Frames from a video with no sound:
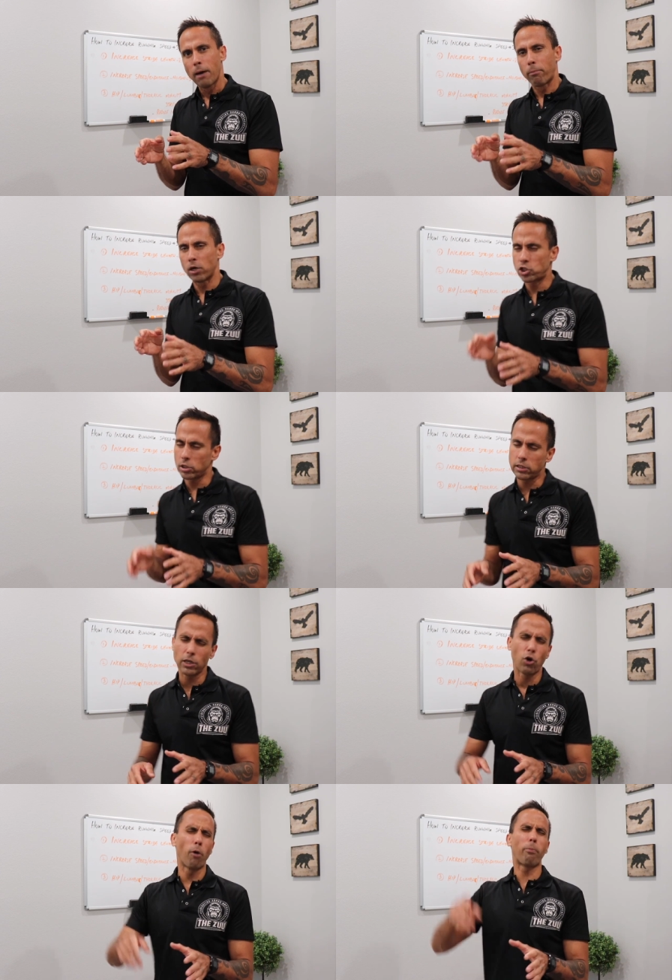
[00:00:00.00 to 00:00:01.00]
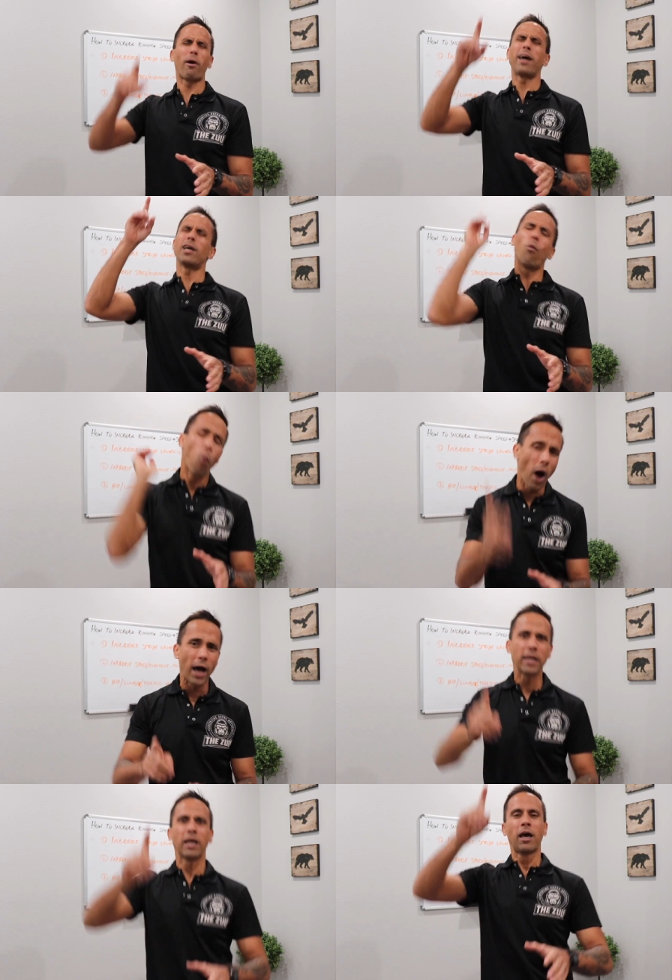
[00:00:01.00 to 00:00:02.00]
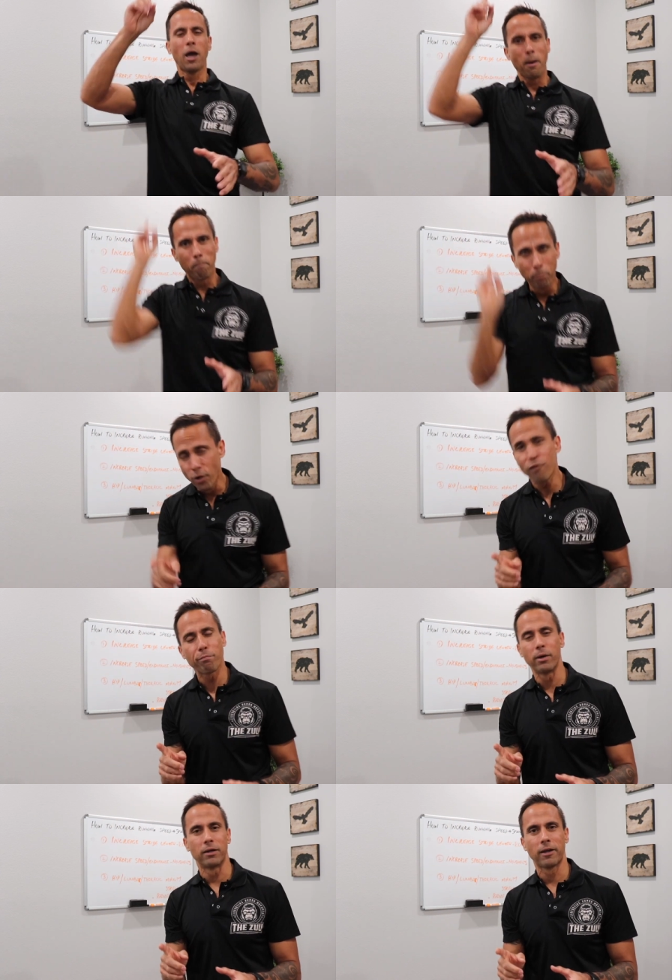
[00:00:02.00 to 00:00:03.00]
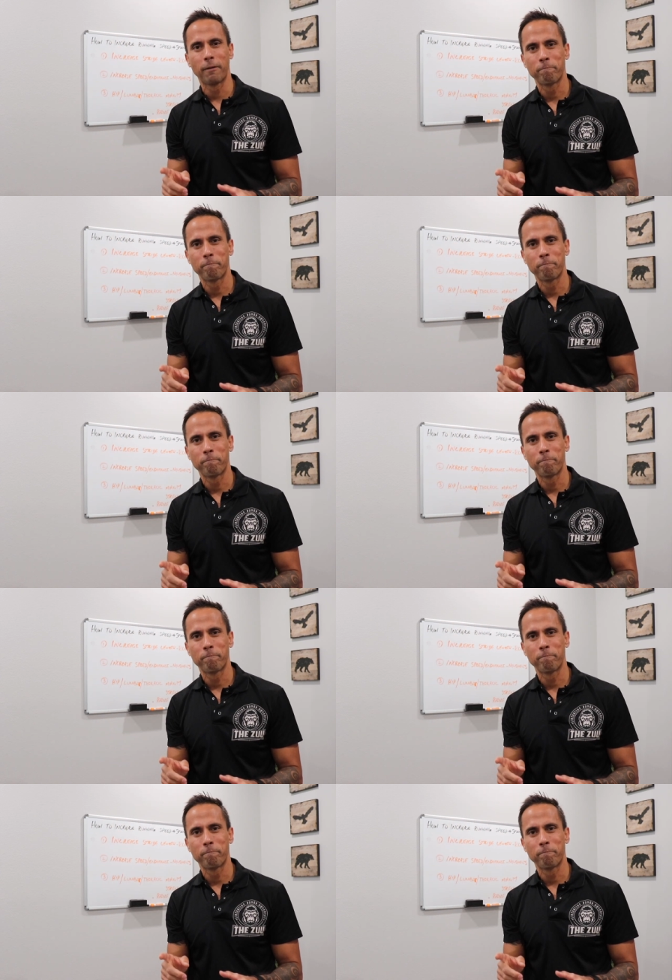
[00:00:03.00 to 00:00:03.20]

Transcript: by just incorporating one movement.